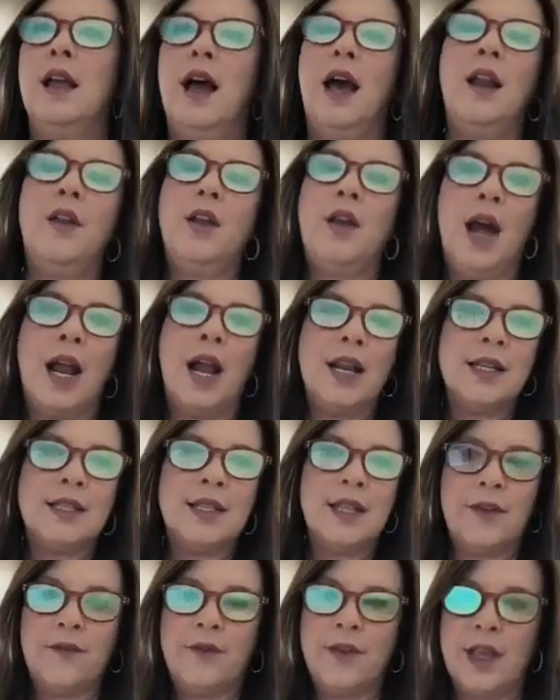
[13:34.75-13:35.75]
I don't know, I just
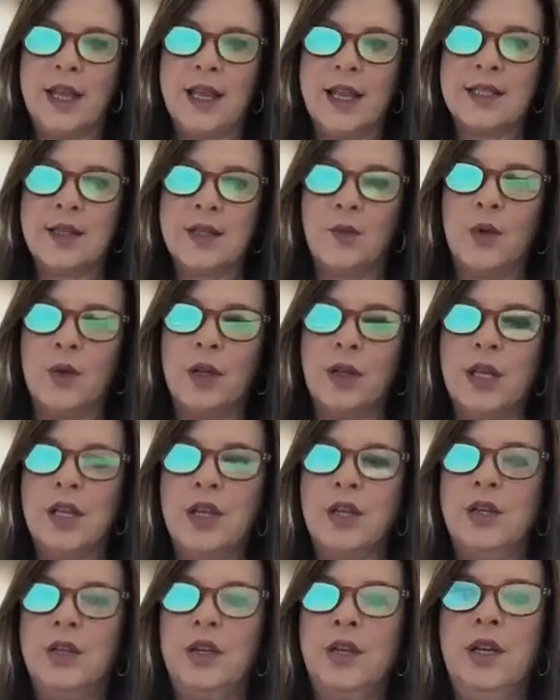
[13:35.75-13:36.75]
feel like it's a really
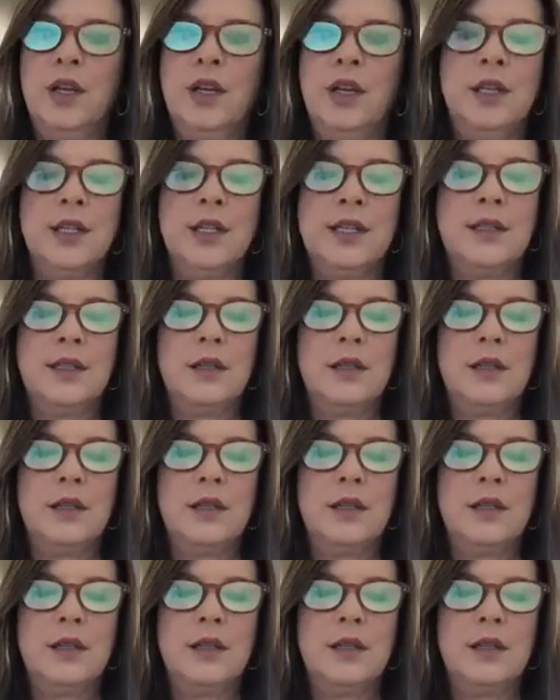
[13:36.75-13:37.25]
good,